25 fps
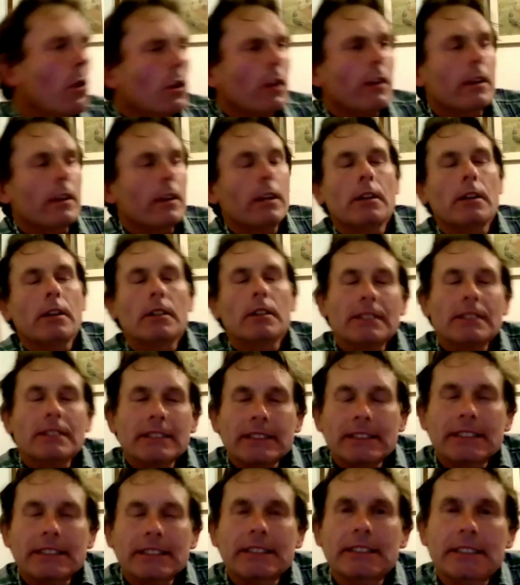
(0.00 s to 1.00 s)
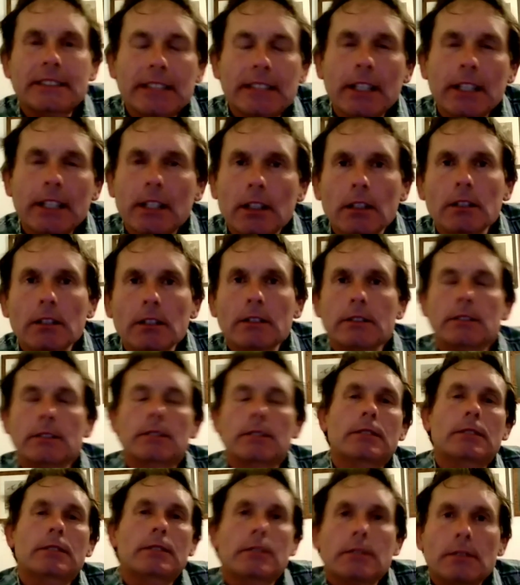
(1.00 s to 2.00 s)
are the skills,
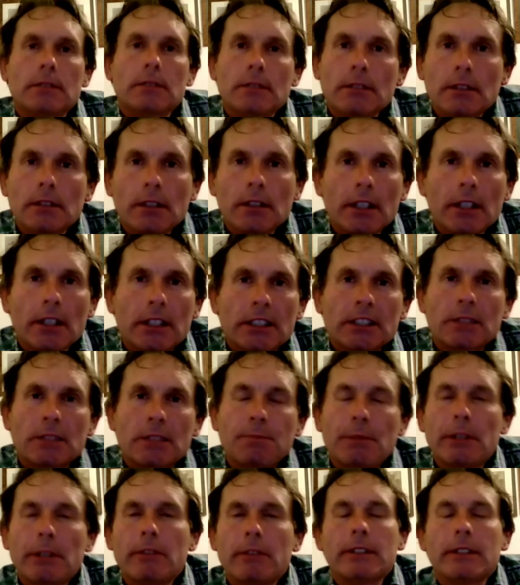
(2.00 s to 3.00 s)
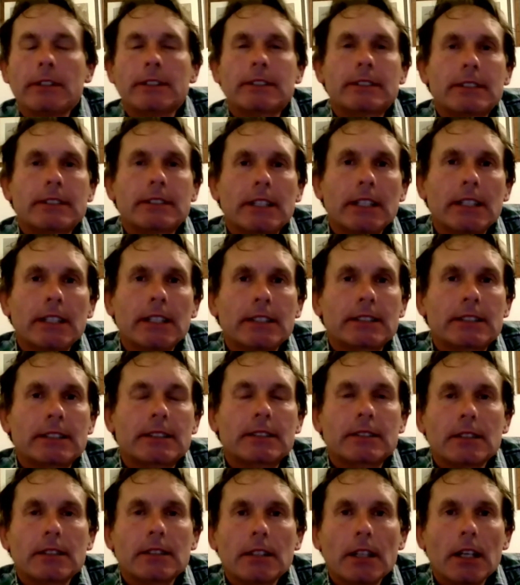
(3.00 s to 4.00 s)
experiences,
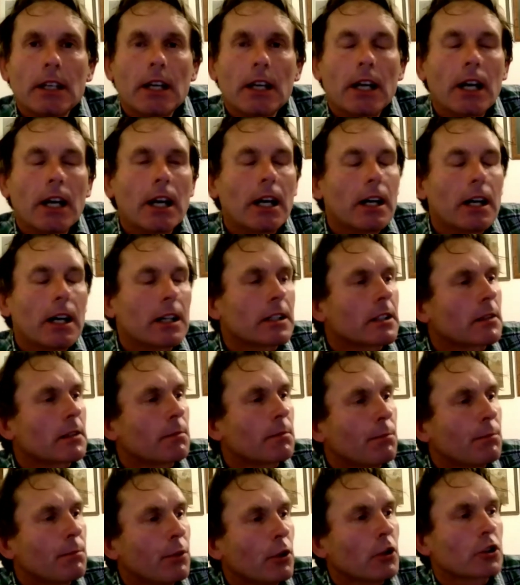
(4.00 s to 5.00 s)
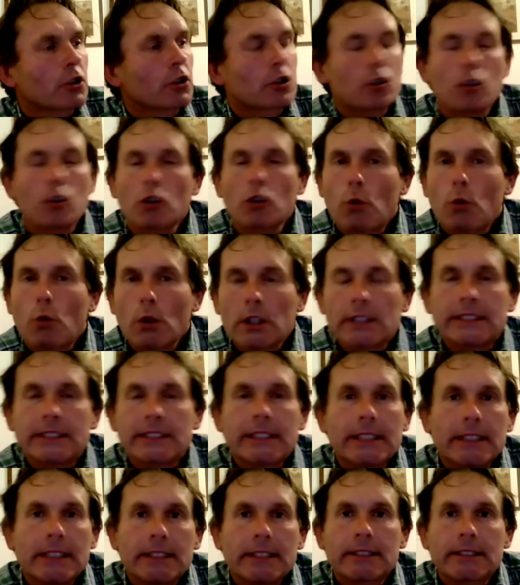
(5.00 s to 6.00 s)
and personal
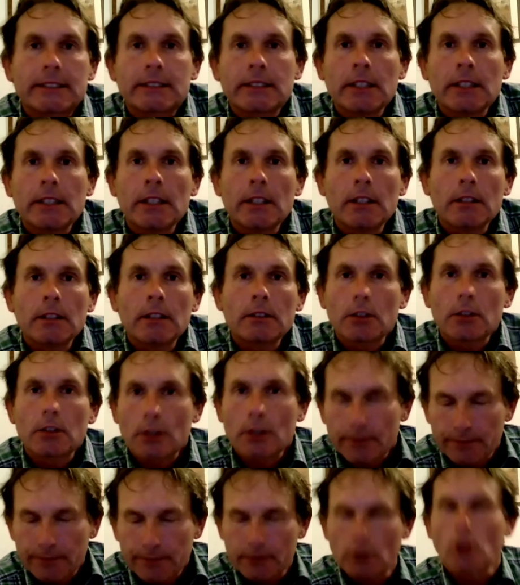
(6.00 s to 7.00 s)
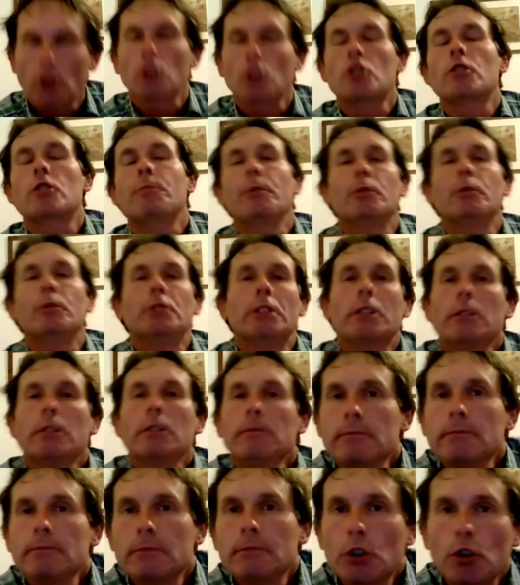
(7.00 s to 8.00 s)
qualities that have contributed
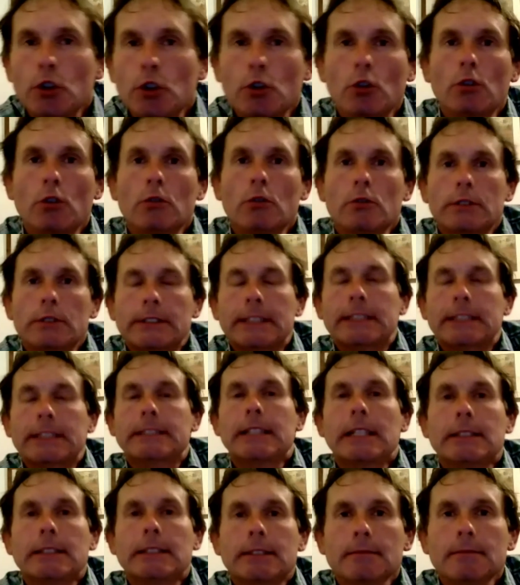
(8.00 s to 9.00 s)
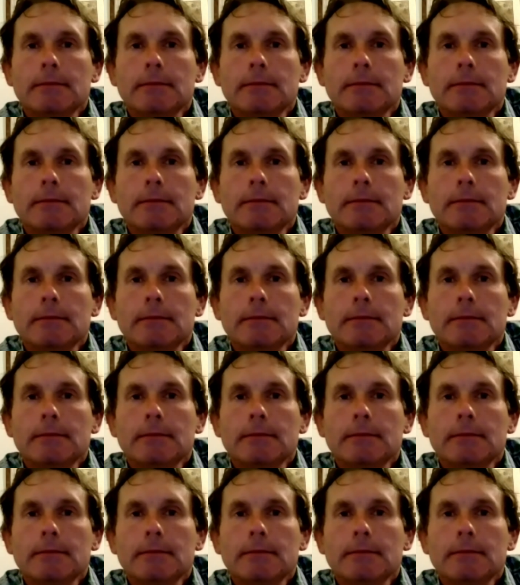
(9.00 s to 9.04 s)
to your success?